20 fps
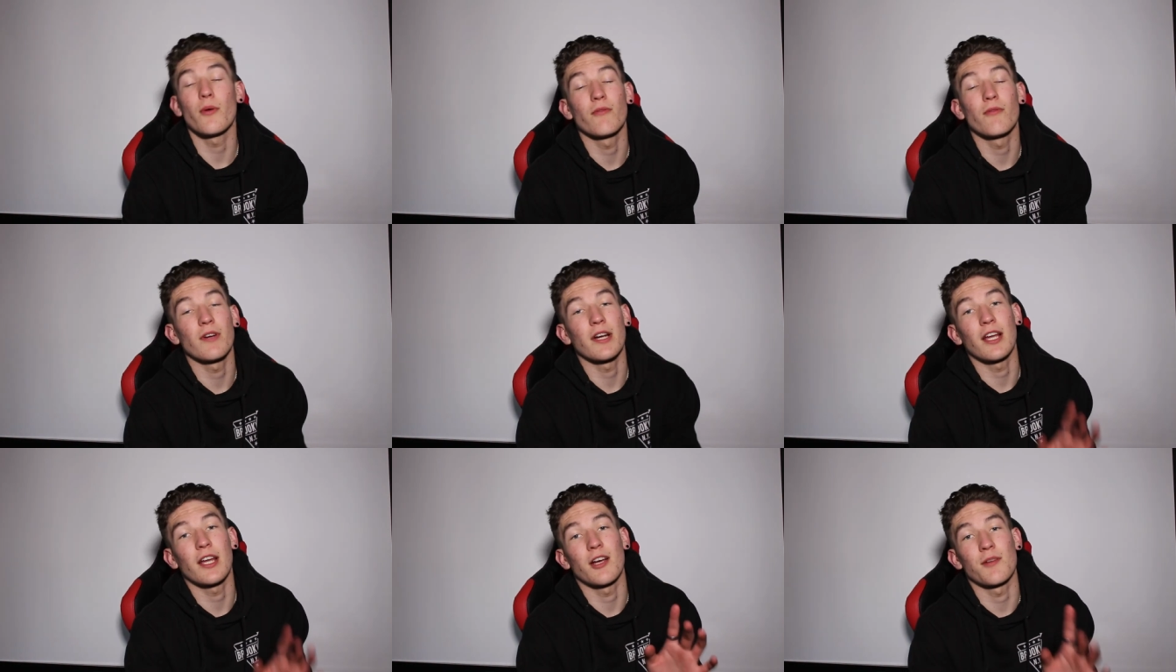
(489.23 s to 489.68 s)
It
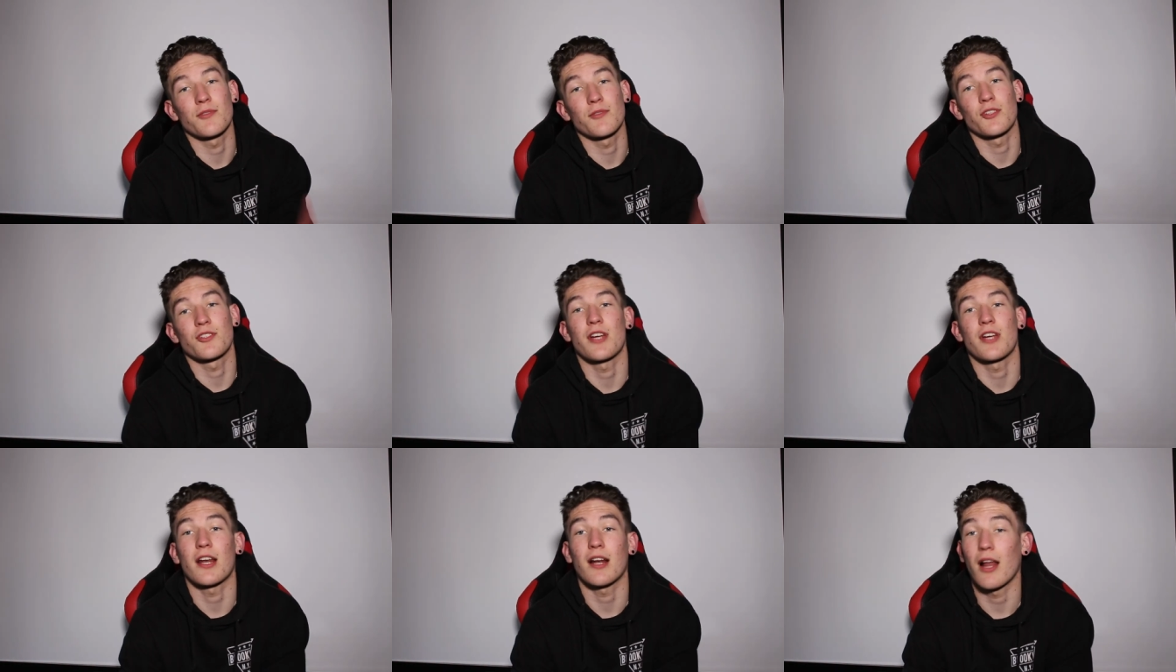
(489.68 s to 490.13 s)
really helps
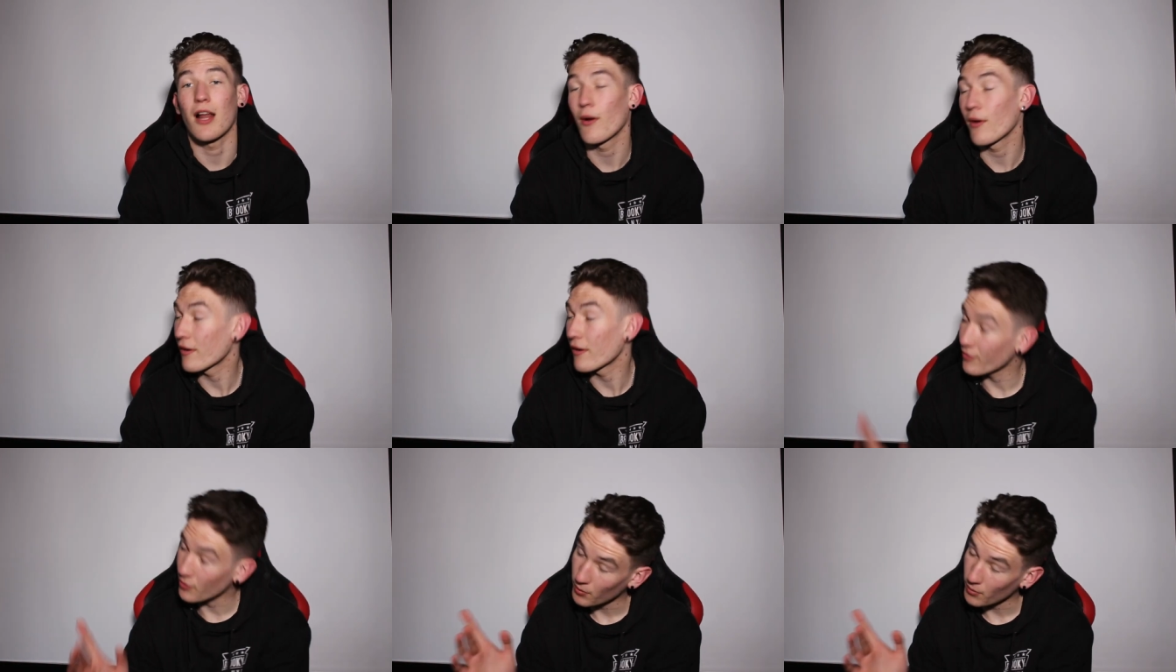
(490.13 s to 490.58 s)
the channel
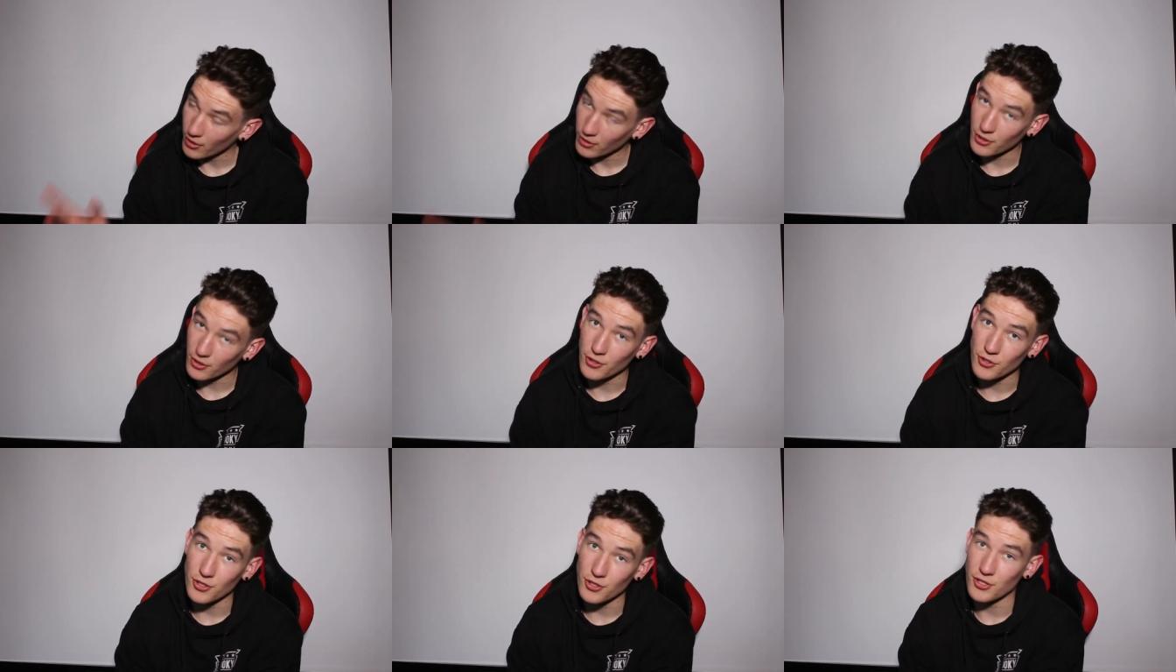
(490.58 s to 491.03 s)
out. If you are
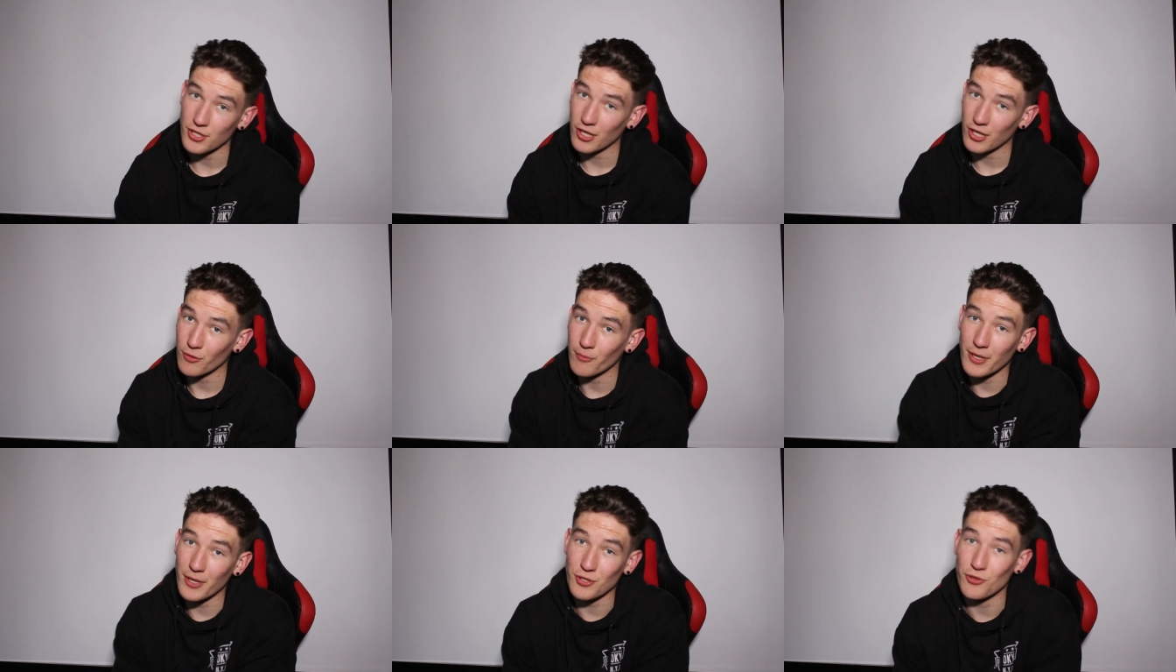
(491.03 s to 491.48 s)
new to the
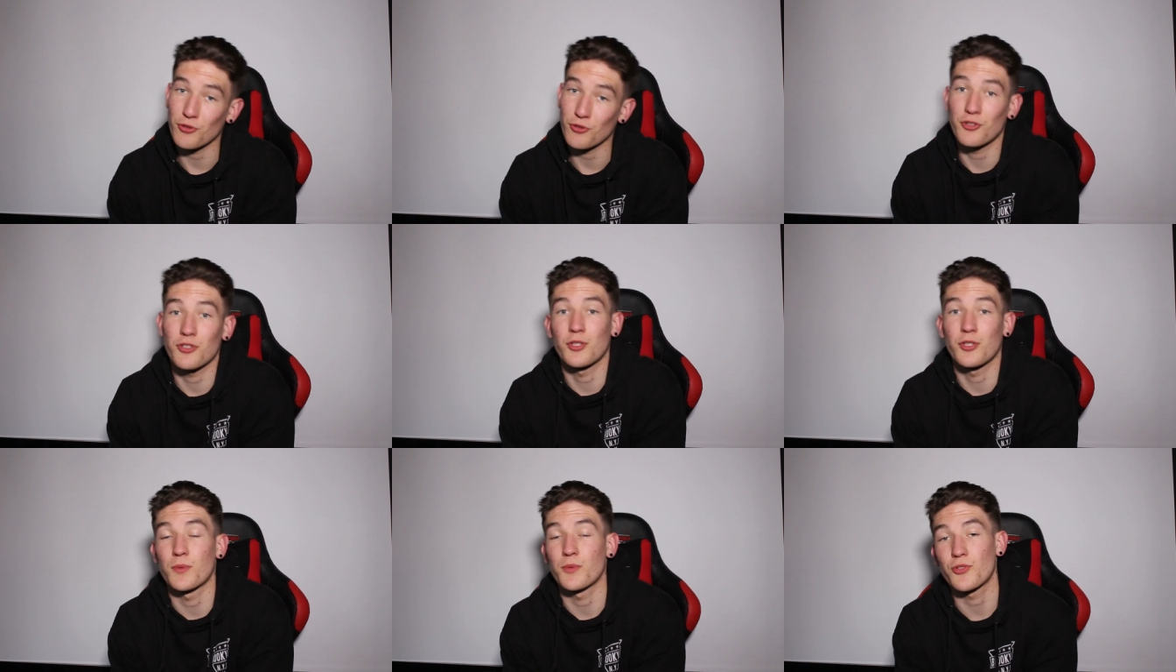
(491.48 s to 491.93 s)
channel, make sure
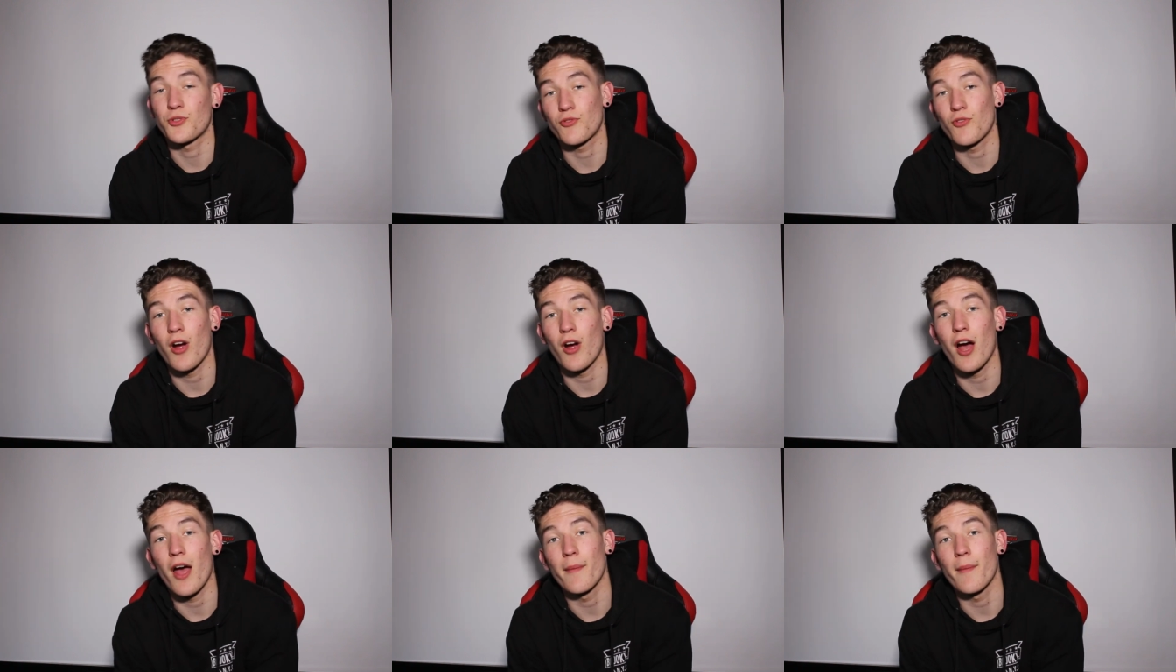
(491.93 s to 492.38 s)
to
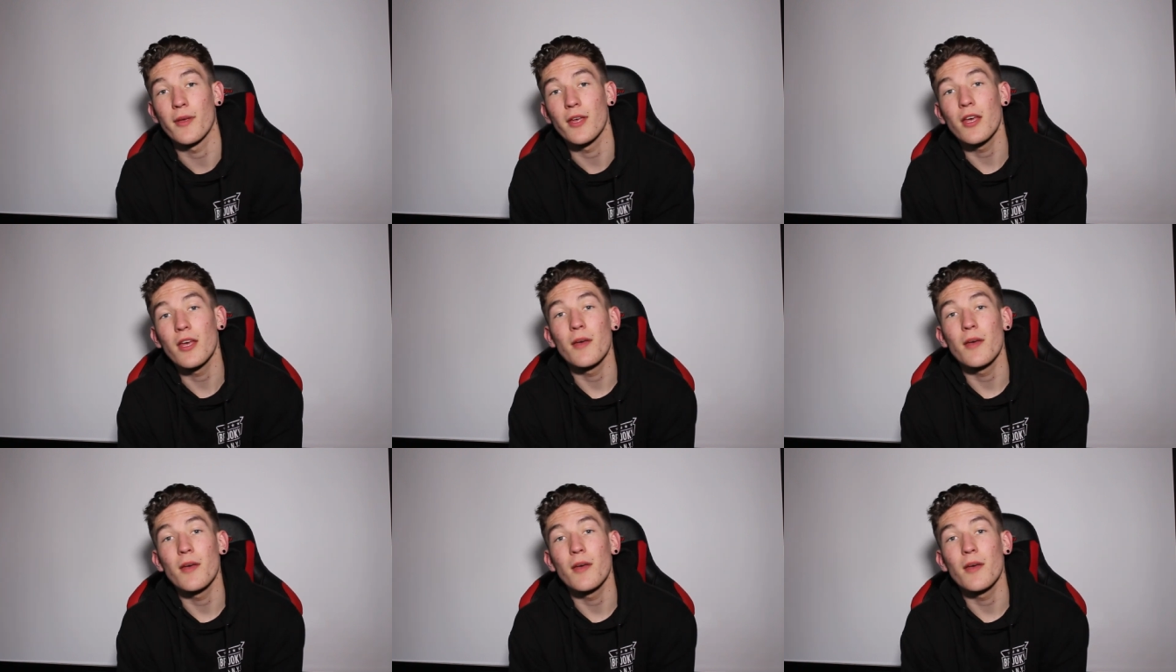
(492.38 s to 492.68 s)
subscribe